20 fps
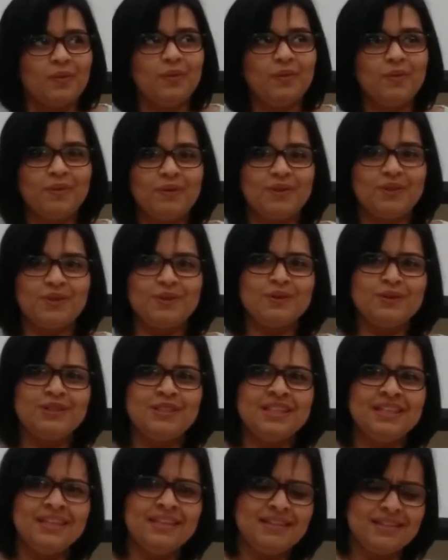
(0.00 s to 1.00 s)
We were
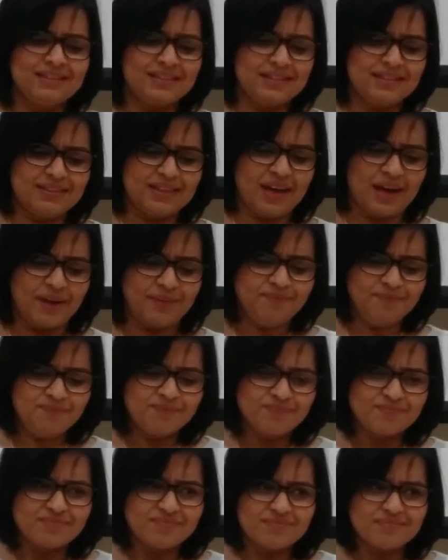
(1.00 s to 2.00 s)
13 at the time,
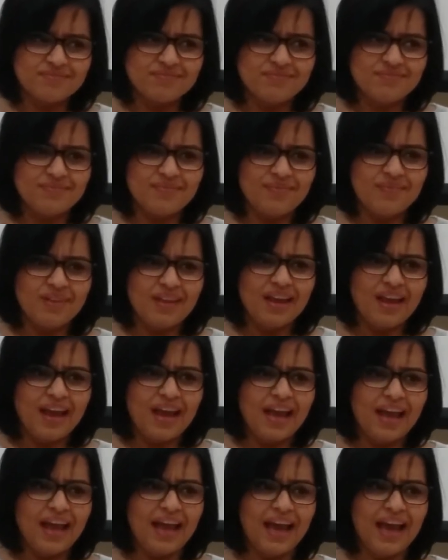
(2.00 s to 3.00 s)

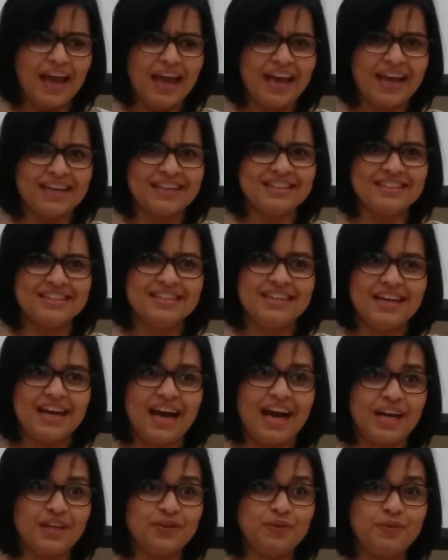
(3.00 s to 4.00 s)
and
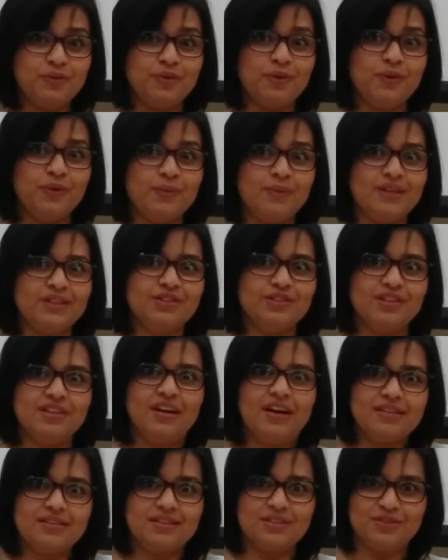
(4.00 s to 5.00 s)
I don't know where she
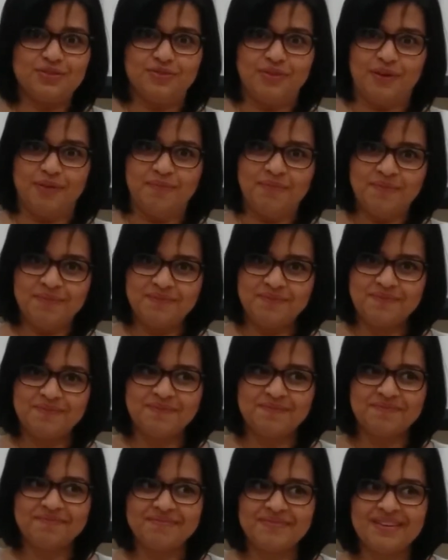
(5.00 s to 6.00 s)
got this from,
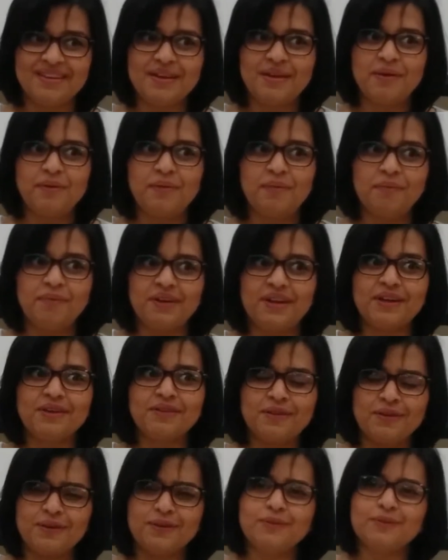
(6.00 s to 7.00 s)
but
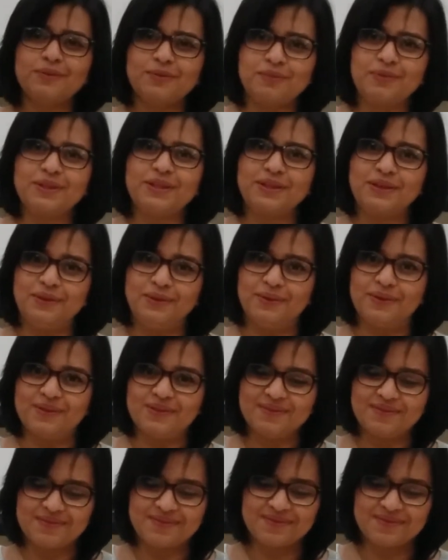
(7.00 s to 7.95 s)
I thought it was pretty cool.